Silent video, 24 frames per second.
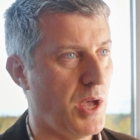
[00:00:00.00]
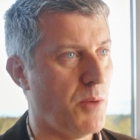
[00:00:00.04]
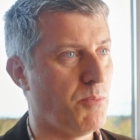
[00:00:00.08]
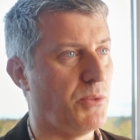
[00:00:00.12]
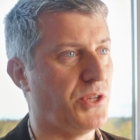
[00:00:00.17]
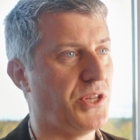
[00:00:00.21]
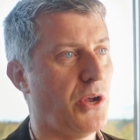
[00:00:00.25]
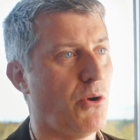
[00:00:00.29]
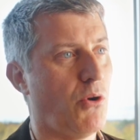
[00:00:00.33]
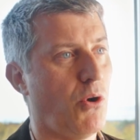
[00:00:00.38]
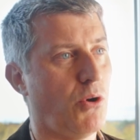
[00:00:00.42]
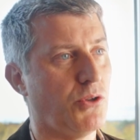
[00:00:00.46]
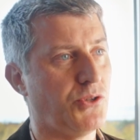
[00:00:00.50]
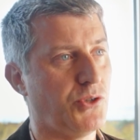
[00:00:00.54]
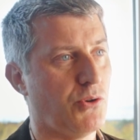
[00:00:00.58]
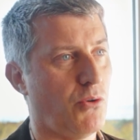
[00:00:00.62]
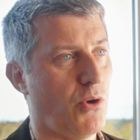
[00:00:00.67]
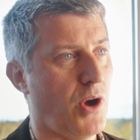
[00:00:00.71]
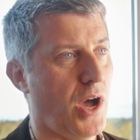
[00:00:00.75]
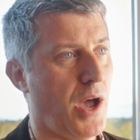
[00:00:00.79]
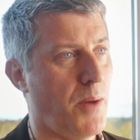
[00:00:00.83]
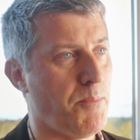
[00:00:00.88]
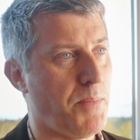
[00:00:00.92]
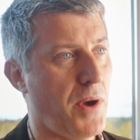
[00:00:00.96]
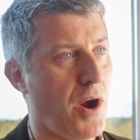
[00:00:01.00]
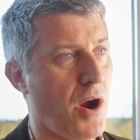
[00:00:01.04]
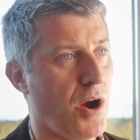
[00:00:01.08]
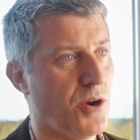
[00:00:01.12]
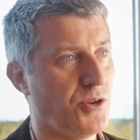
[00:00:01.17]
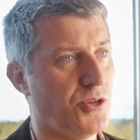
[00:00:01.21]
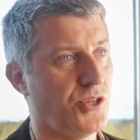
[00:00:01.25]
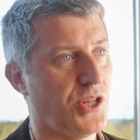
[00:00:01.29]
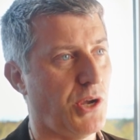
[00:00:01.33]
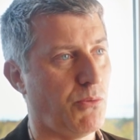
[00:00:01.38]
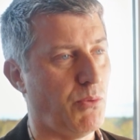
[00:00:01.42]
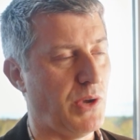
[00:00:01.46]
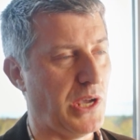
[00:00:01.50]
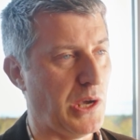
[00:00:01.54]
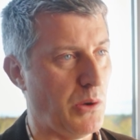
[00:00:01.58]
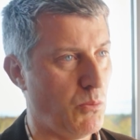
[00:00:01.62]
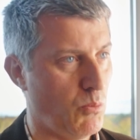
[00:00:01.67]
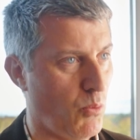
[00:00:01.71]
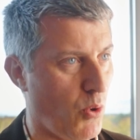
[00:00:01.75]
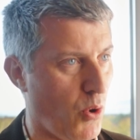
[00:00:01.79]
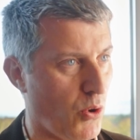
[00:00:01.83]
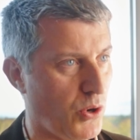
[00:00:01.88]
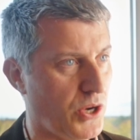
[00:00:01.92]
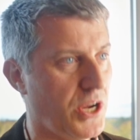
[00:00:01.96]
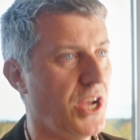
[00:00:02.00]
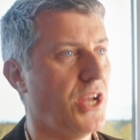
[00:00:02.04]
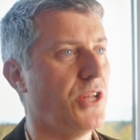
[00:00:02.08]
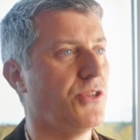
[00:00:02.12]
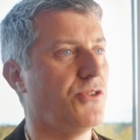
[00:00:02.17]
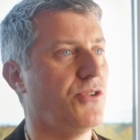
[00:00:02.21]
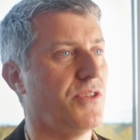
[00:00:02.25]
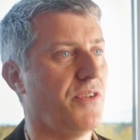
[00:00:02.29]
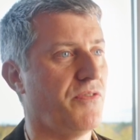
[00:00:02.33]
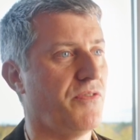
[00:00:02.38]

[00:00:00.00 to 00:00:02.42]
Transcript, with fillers: but they're also a partner that we can work to